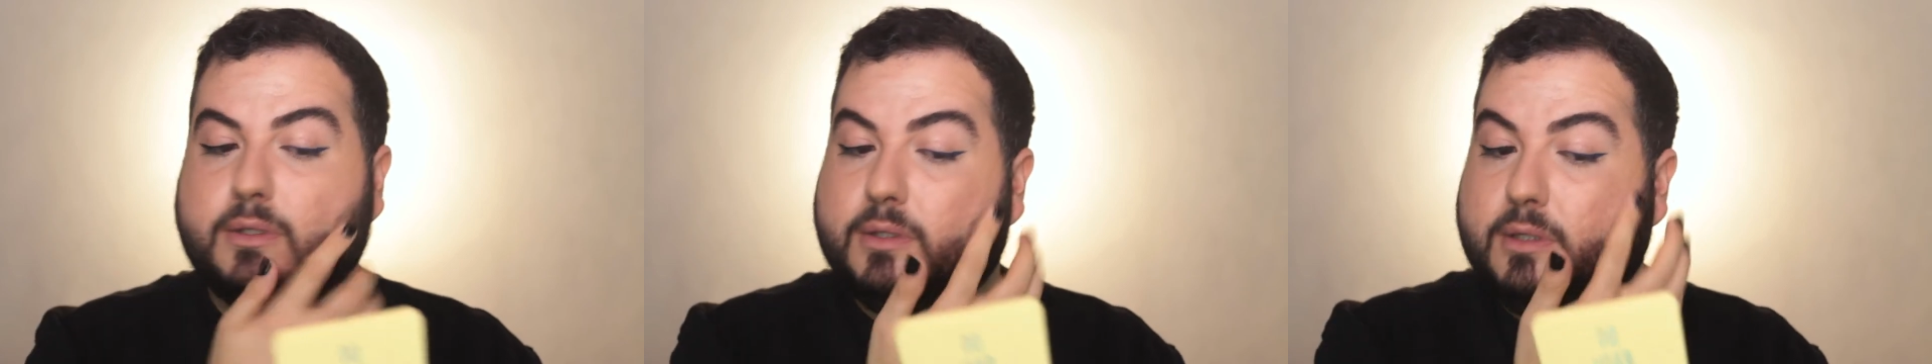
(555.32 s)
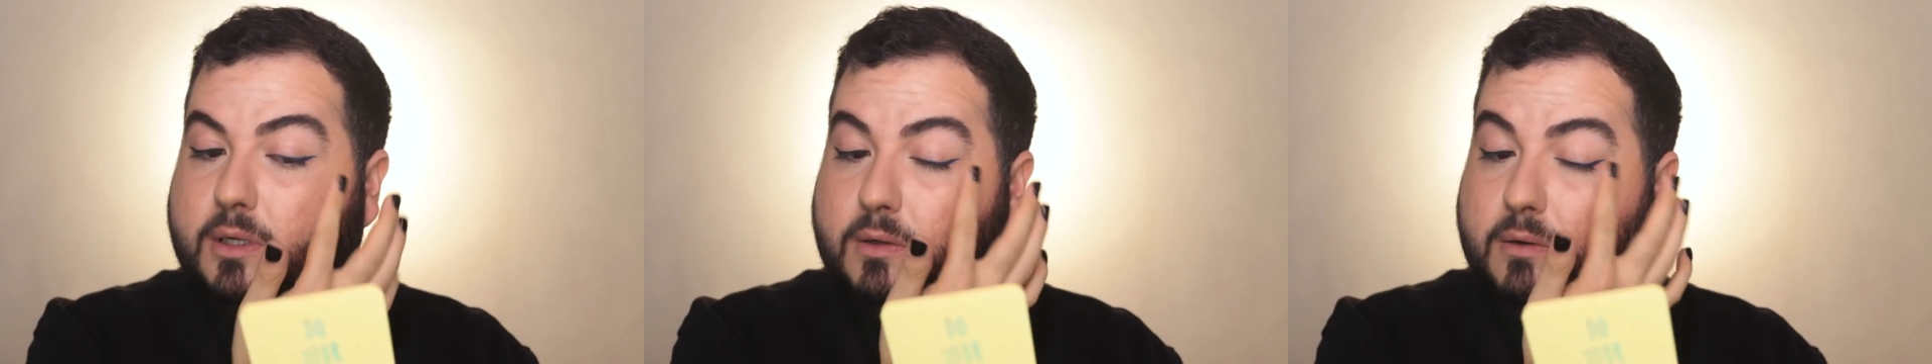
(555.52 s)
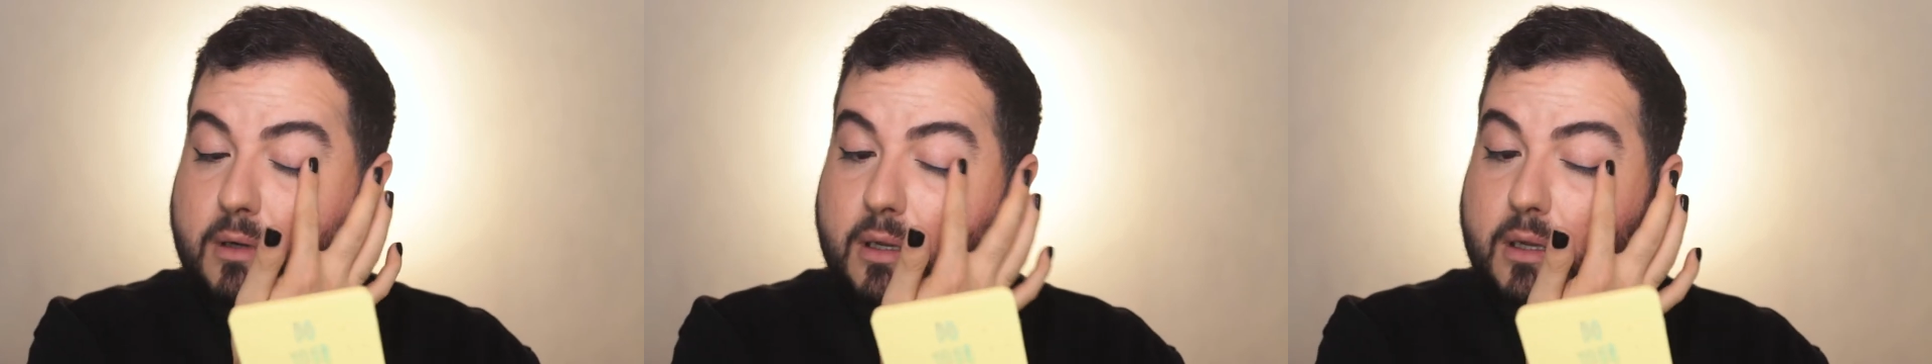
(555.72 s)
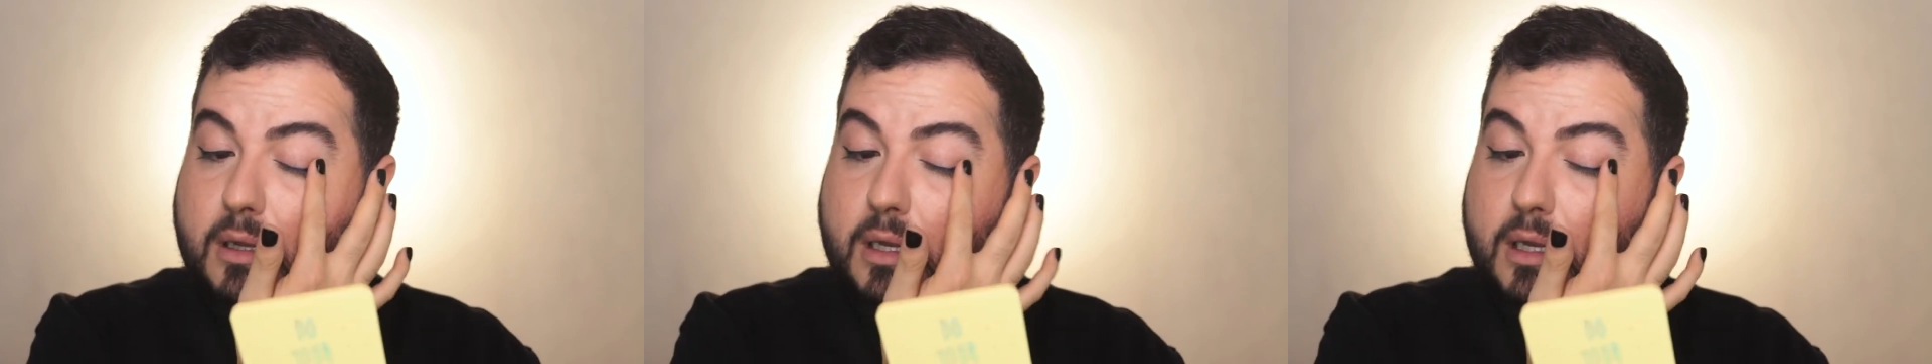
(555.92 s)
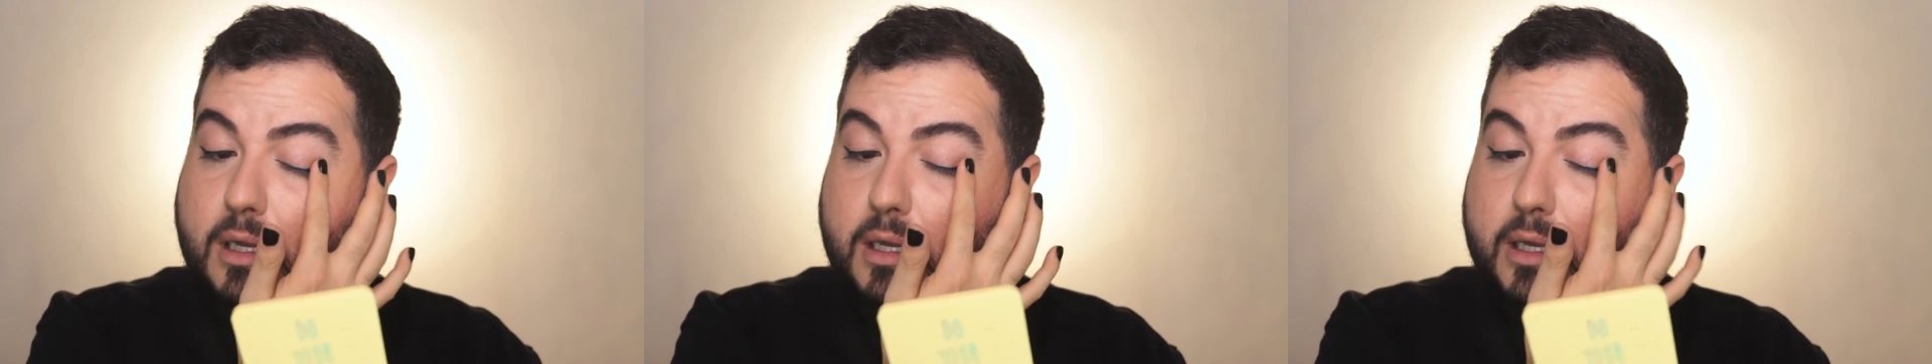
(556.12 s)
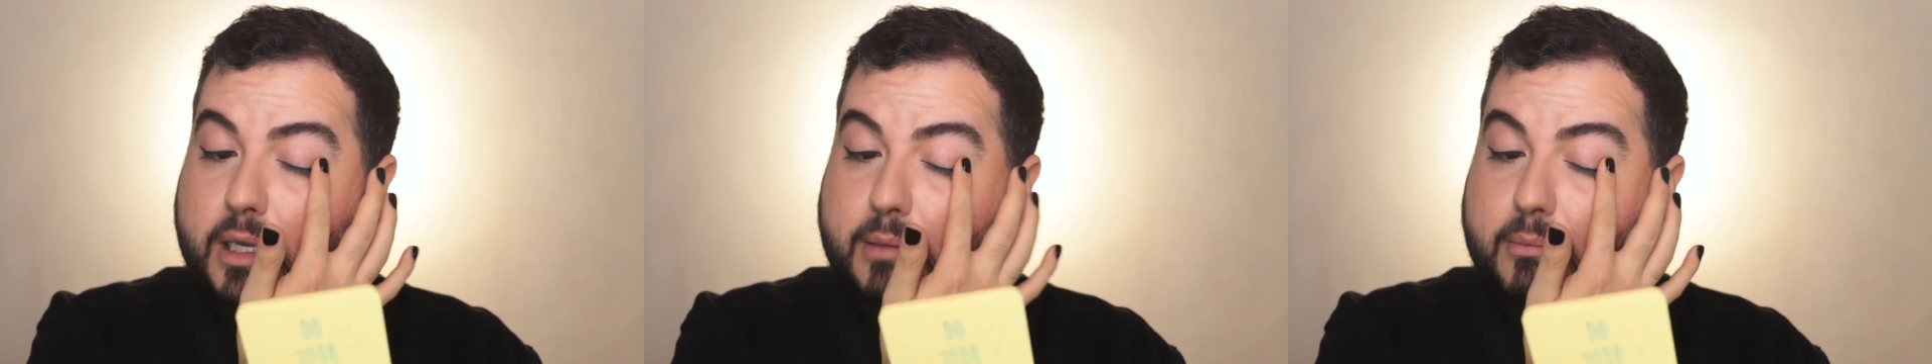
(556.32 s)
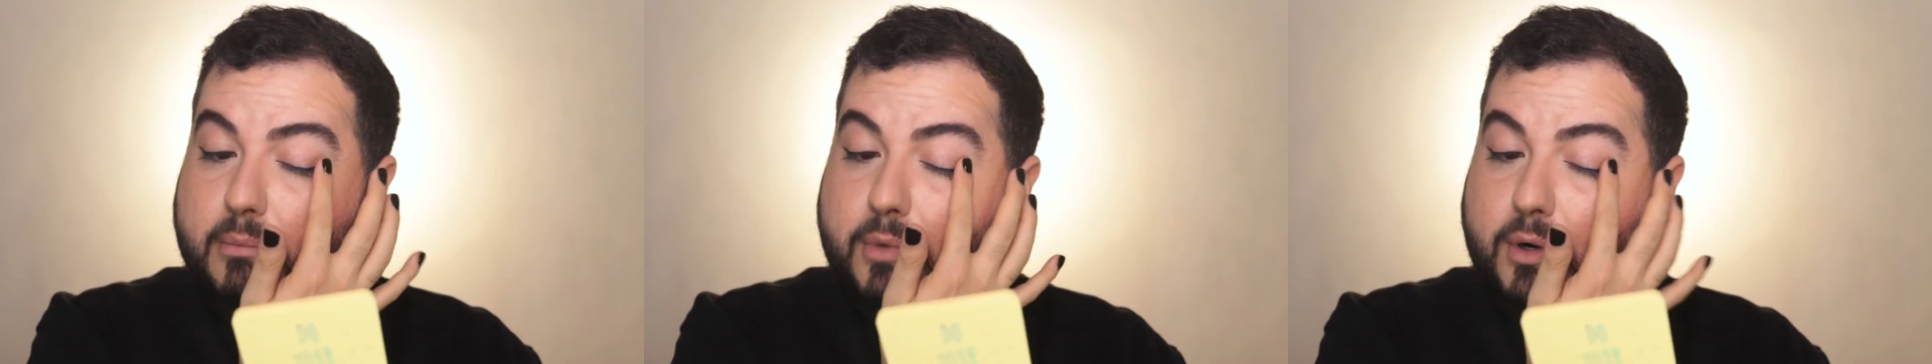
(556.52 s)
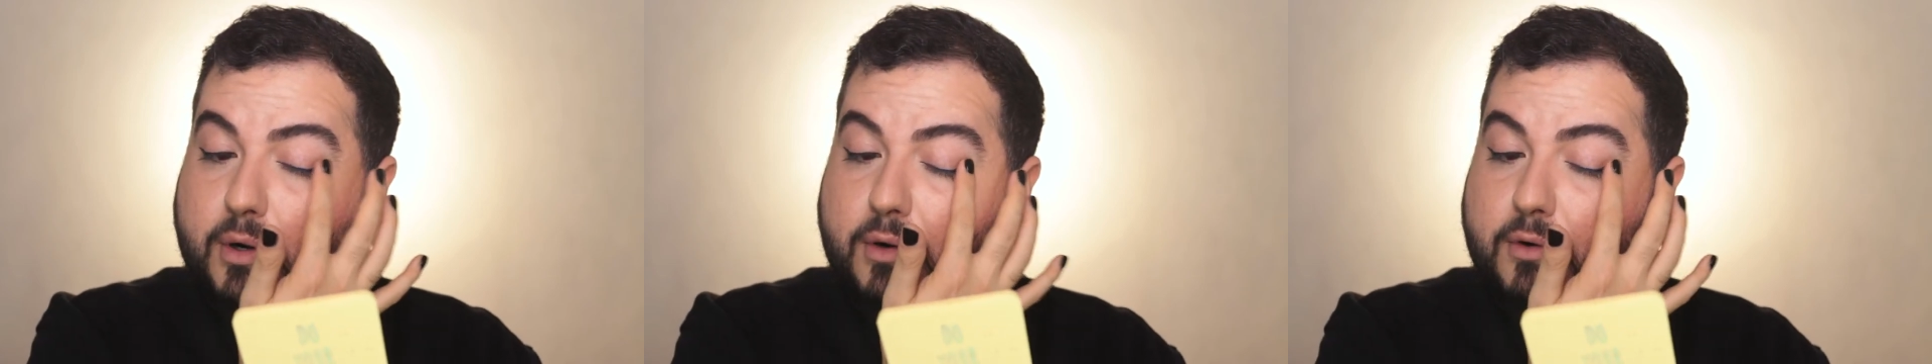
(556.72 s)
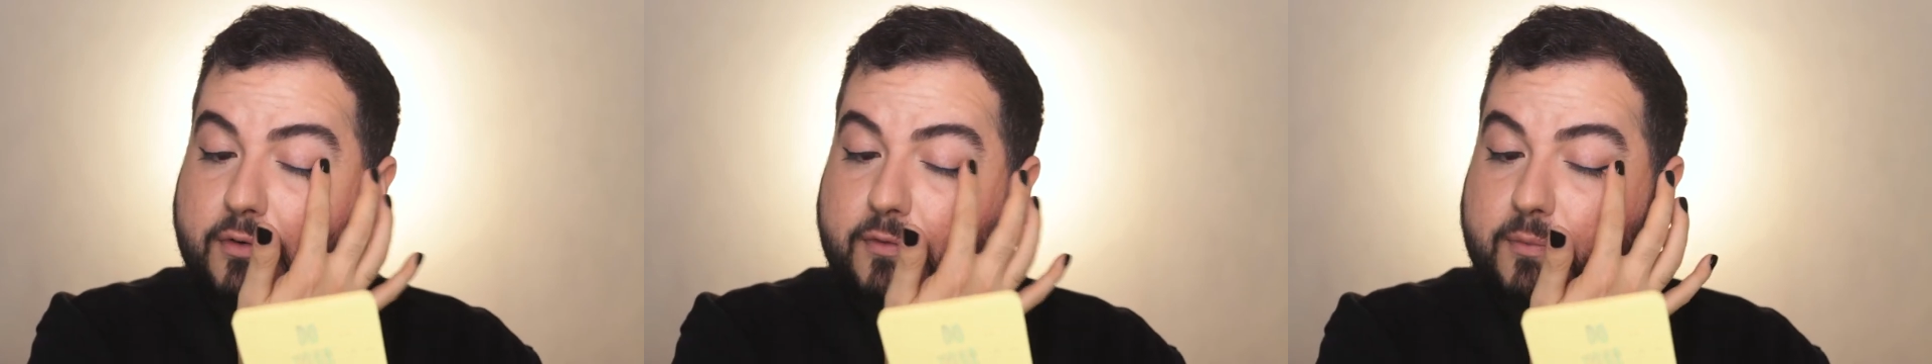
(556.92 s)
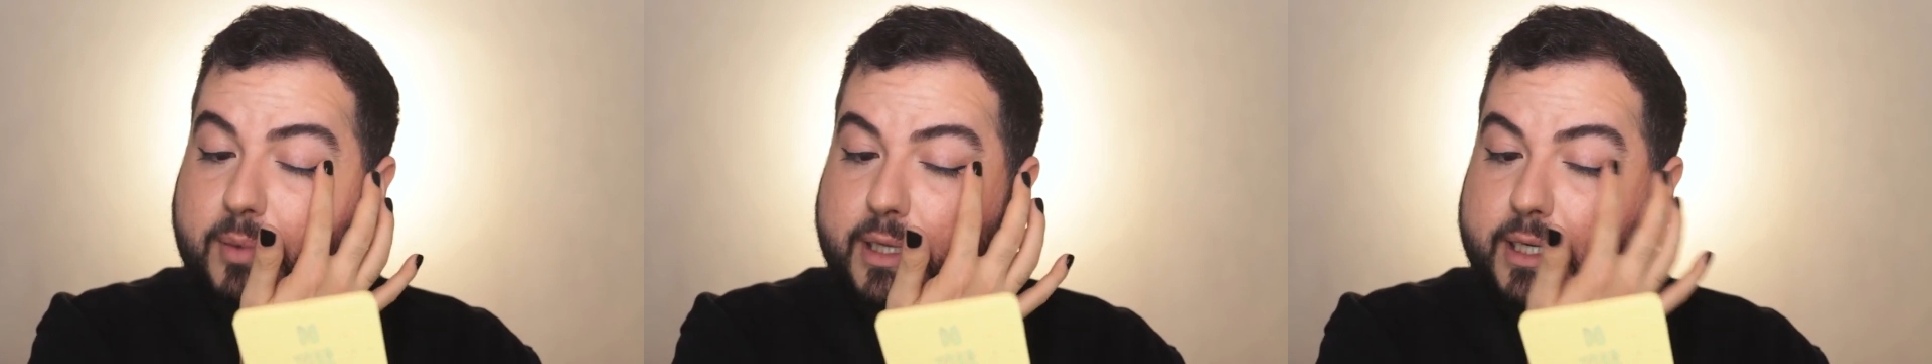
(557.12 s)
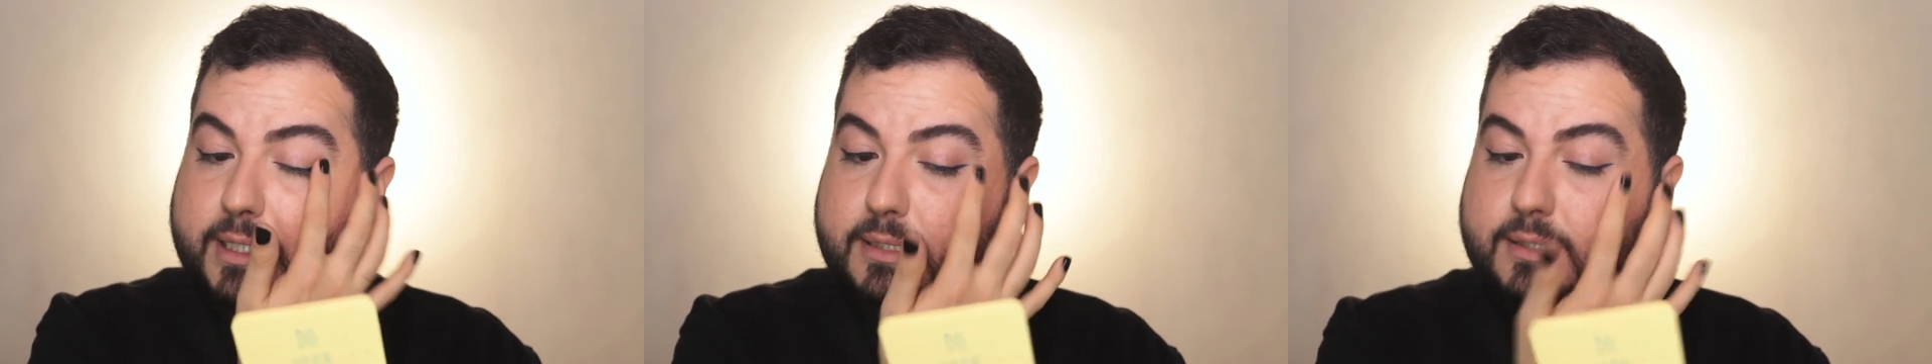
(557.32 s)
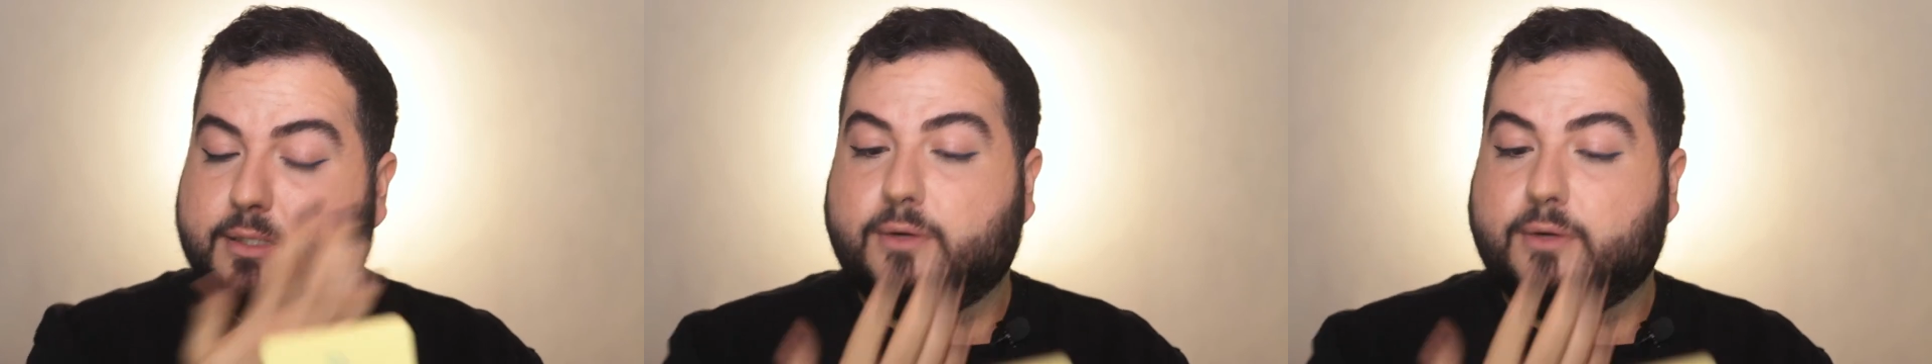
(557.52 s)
you know, in both places,